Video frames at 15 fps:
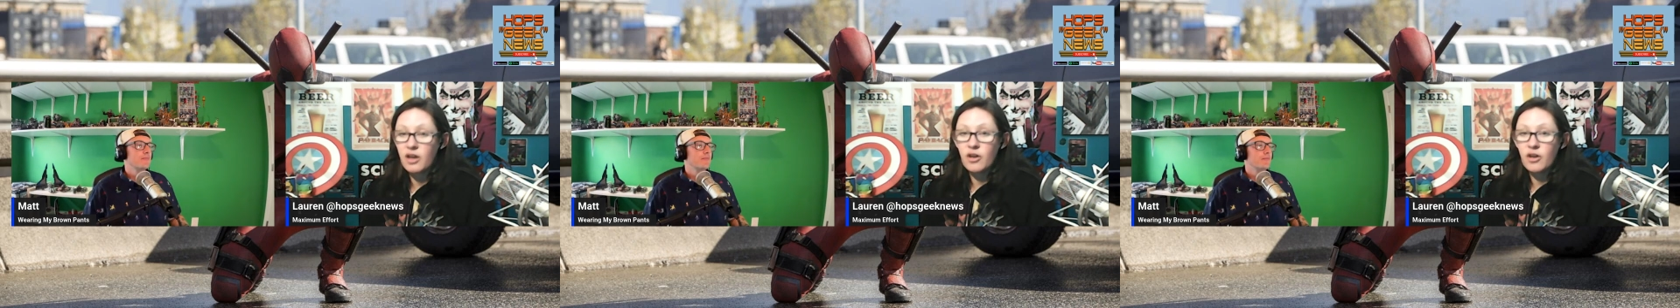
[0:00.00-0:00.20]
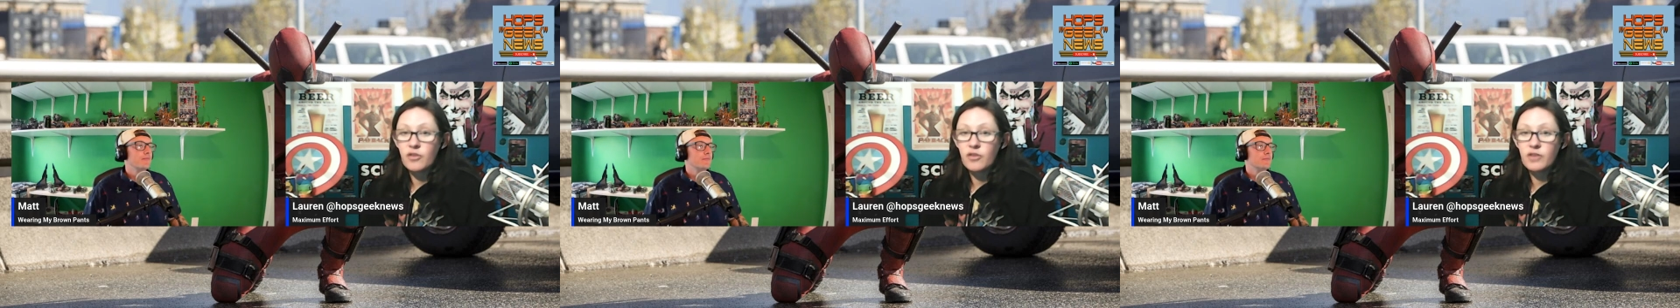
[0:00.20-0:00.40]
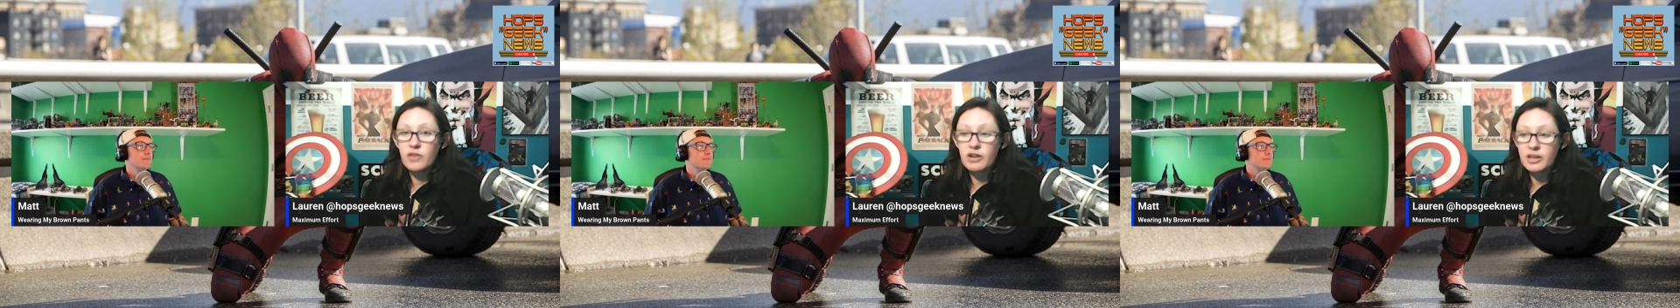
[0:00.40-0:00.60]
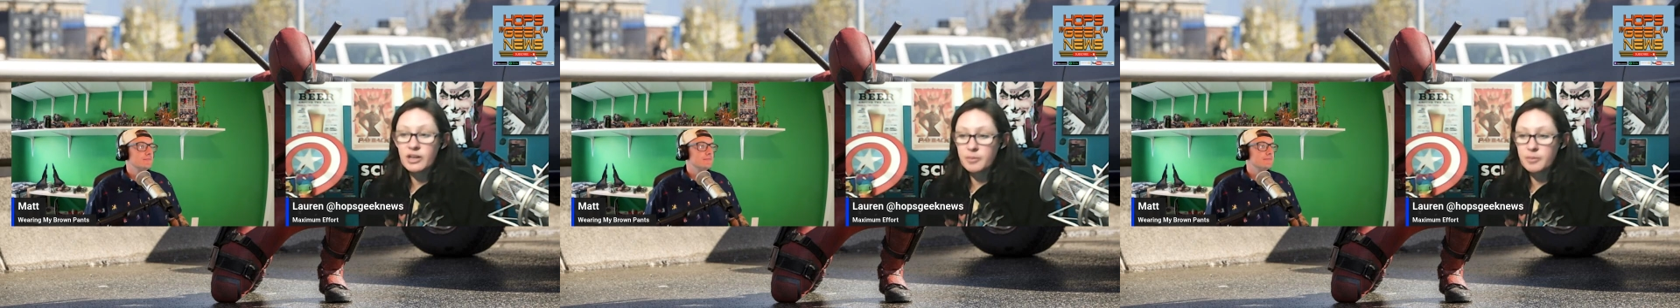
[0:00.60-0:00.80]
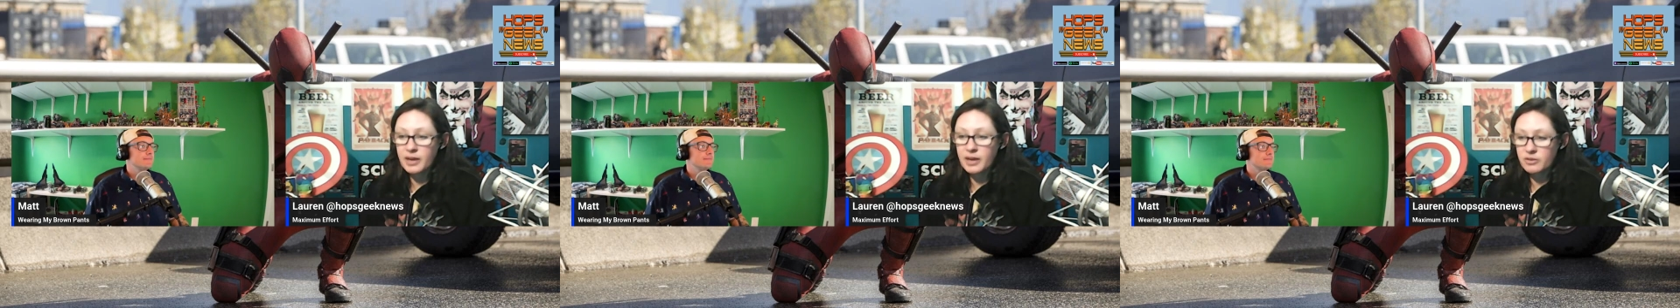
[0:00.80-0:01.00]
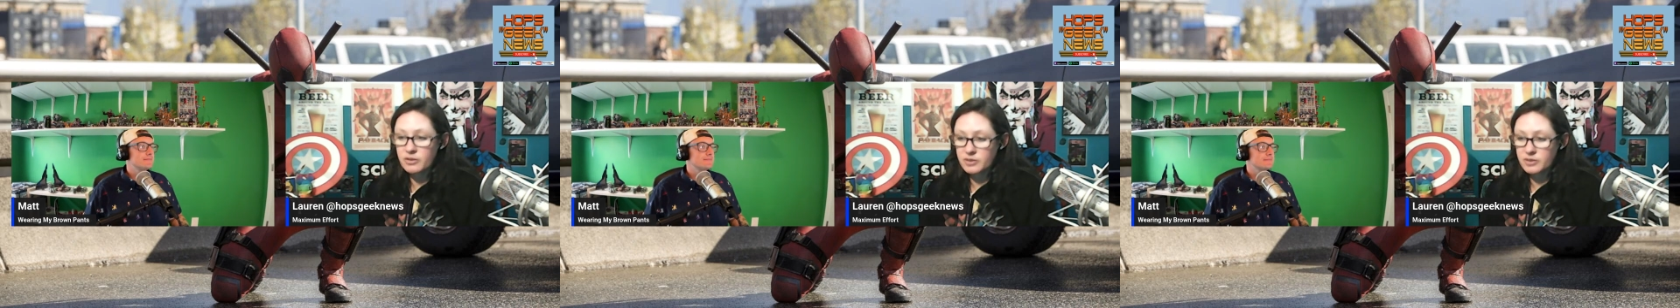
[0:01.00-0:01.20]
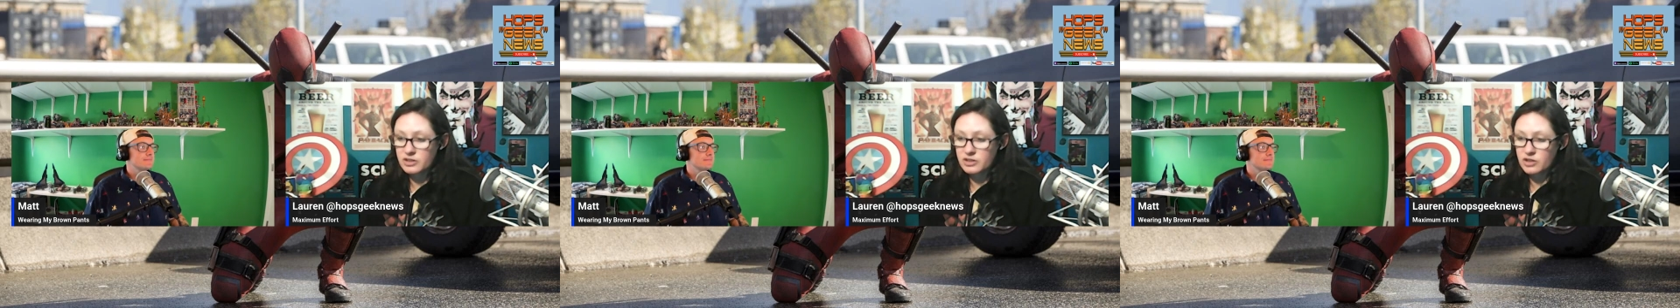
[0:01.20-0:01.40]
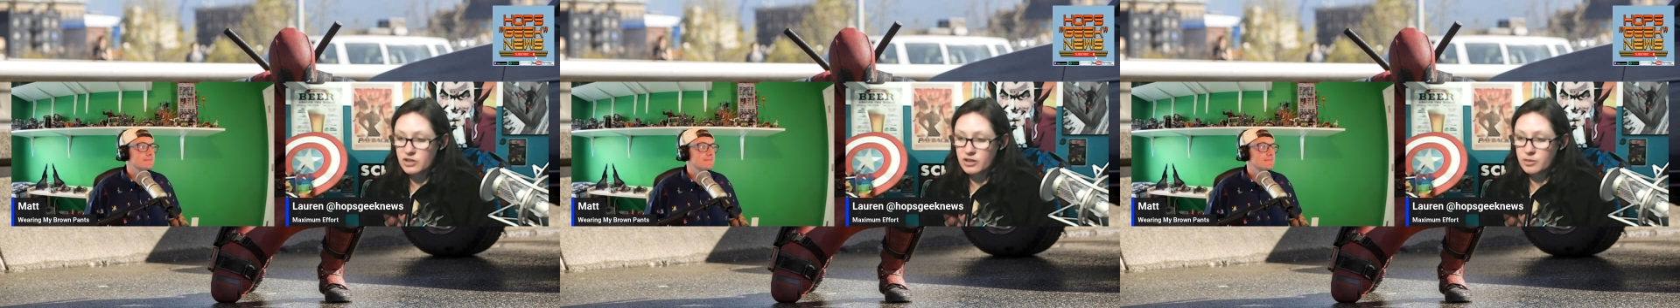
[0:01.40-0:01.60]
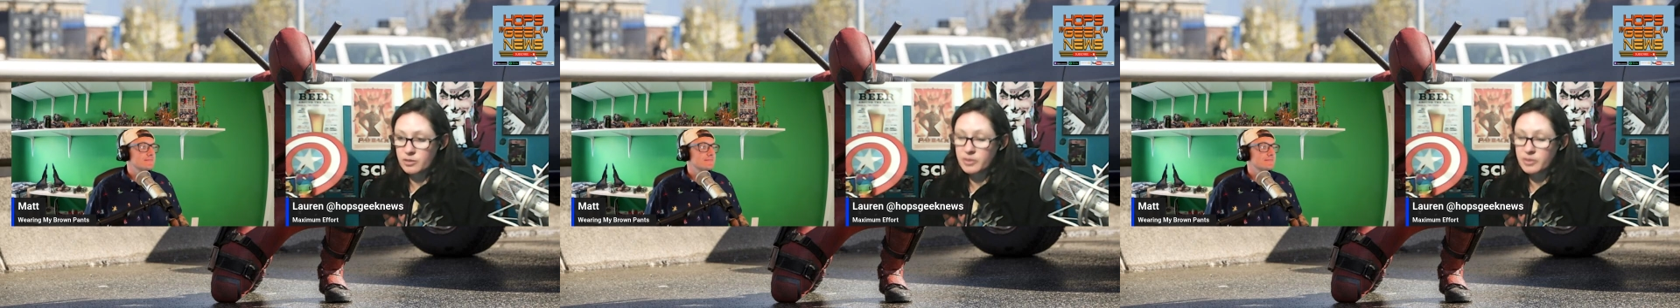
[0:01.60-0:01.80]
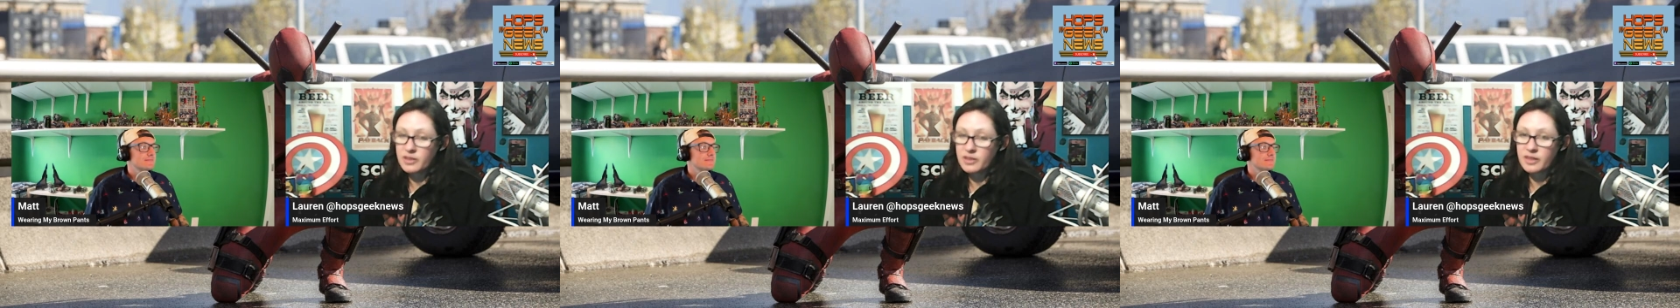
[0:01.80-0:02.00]
very combatant with each other,
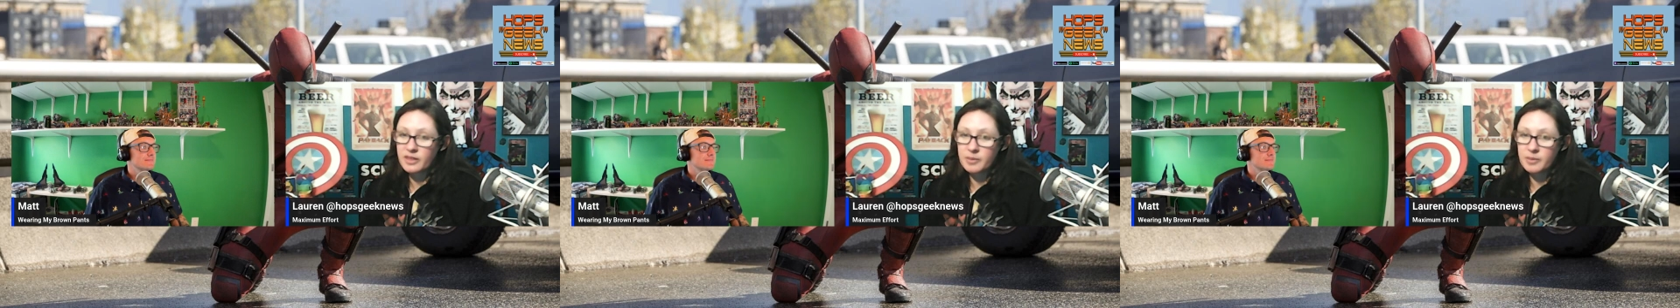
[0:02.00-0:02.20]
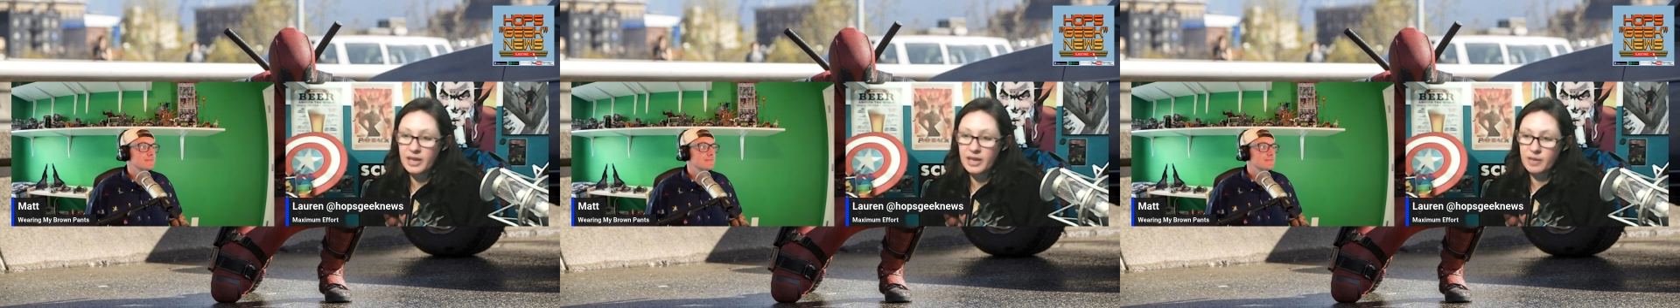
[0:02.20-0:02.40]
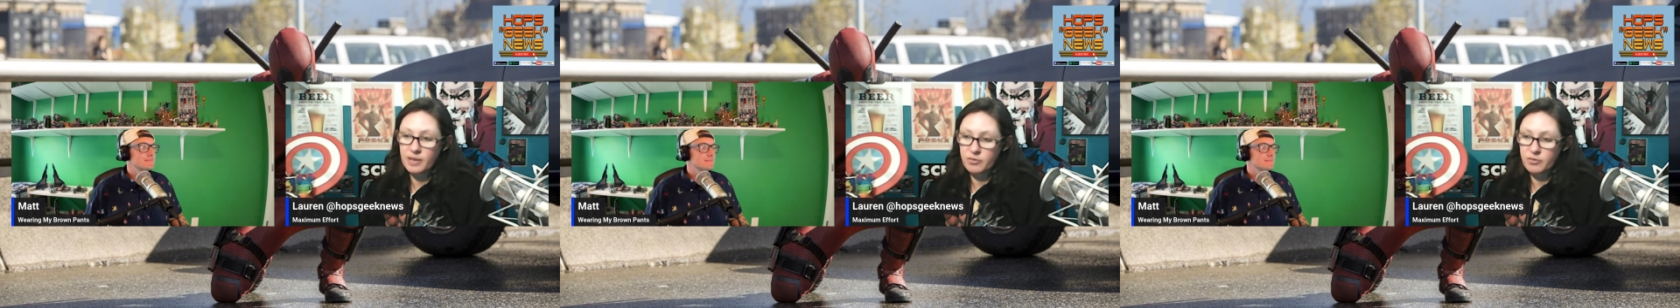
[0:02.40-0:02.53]
but then they became